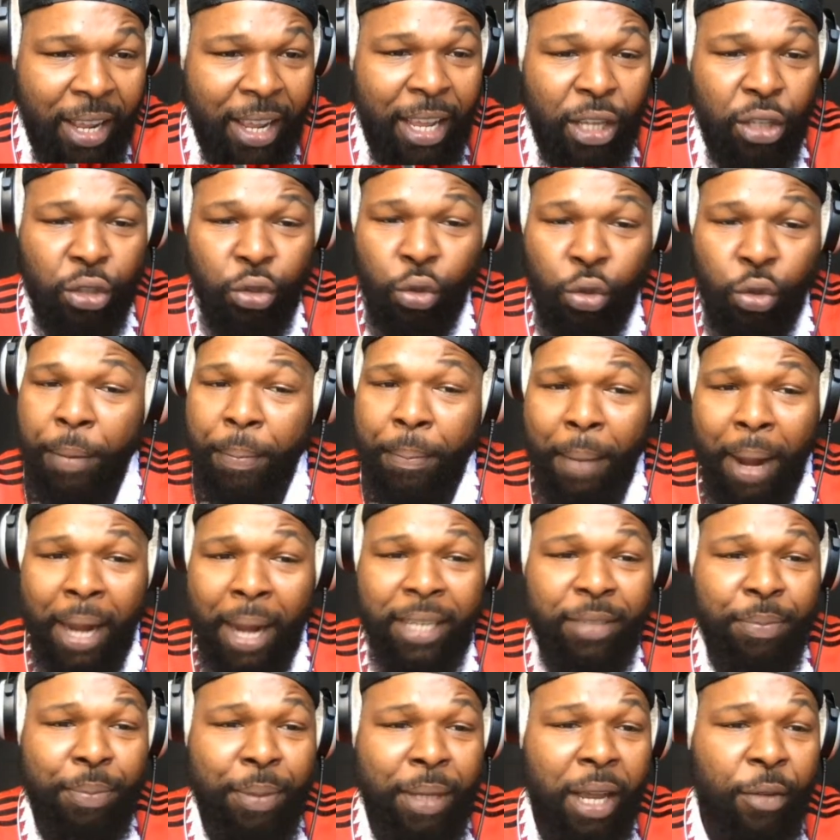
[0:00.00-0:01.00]
So it
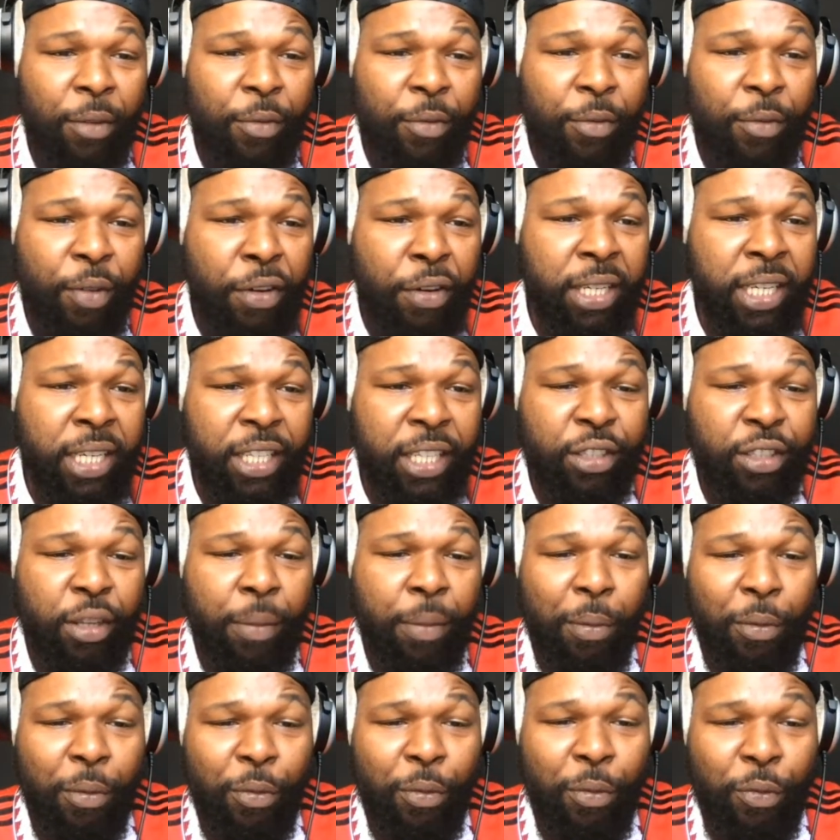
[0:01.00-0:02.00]
might be a very decent
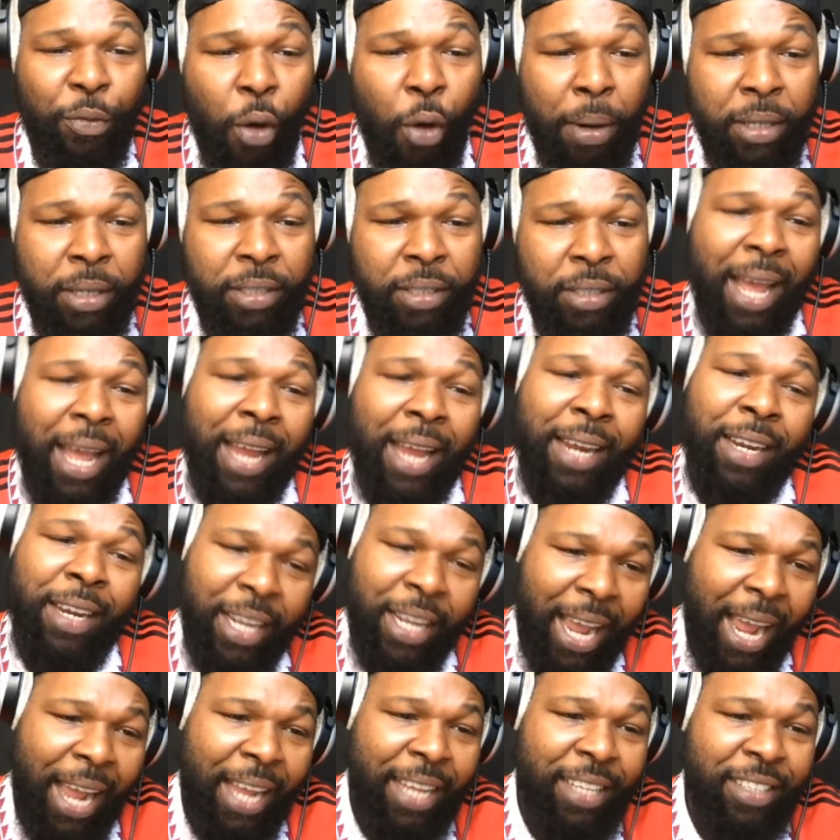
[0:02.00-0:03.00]
performance. And
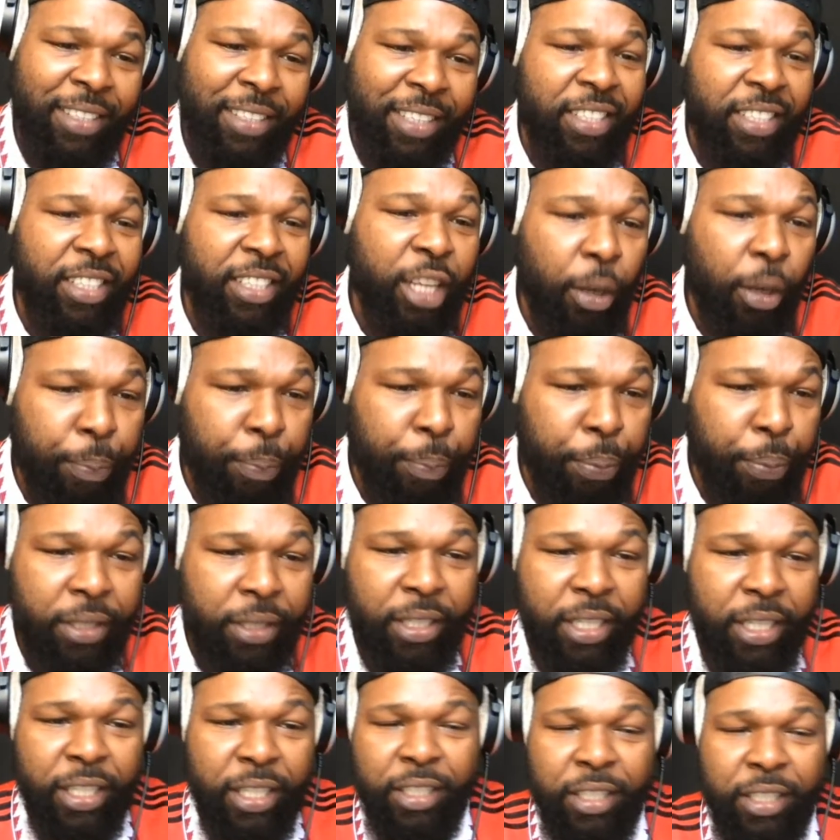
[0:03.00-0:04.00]
guys, it's still
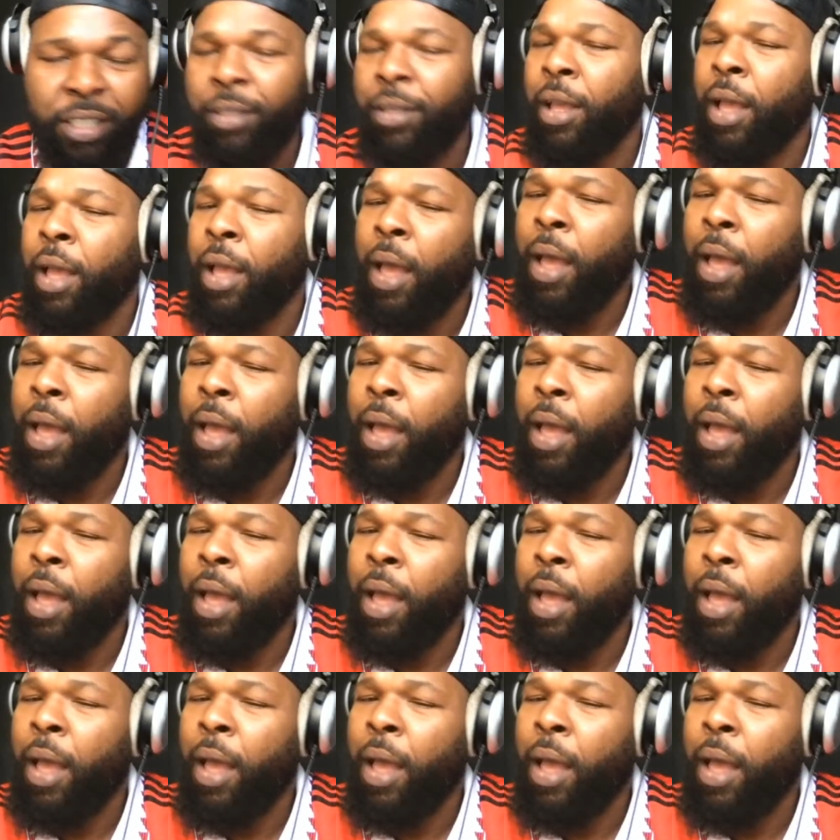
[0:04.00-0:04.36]
preseason.